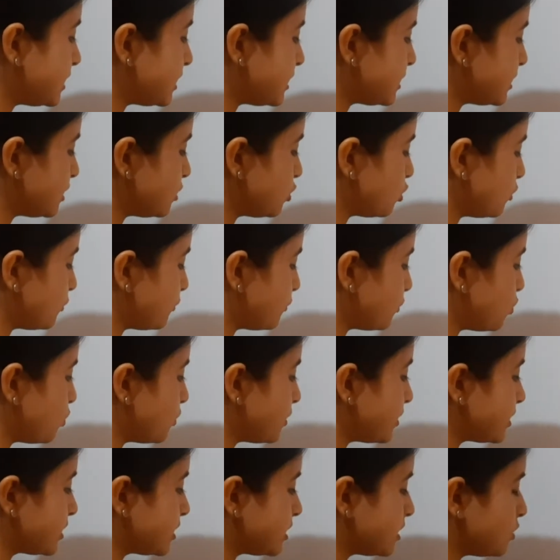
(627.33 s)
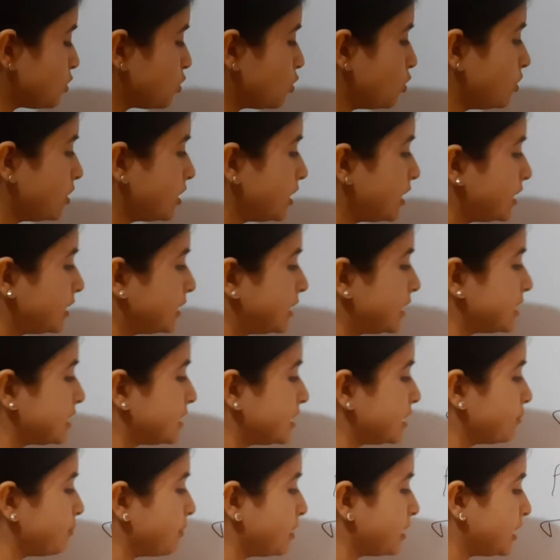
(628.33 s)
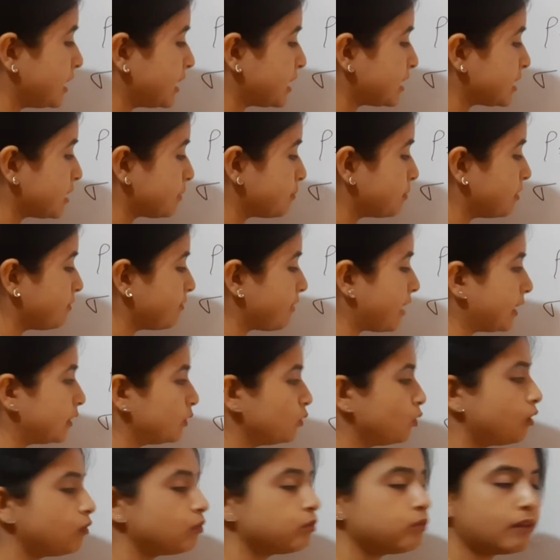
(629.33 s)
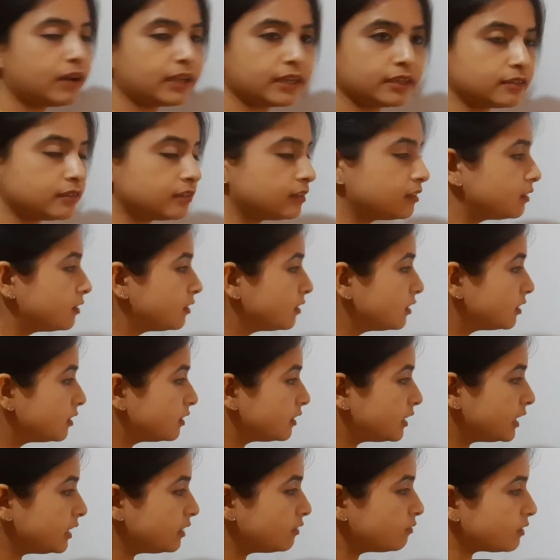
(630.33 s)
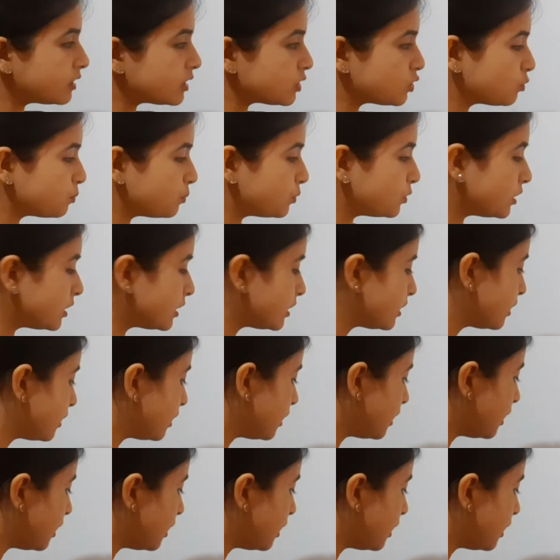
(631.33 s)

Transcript: is 0, if rho is 0, then sigma takes up the value of 1, right, once you put it.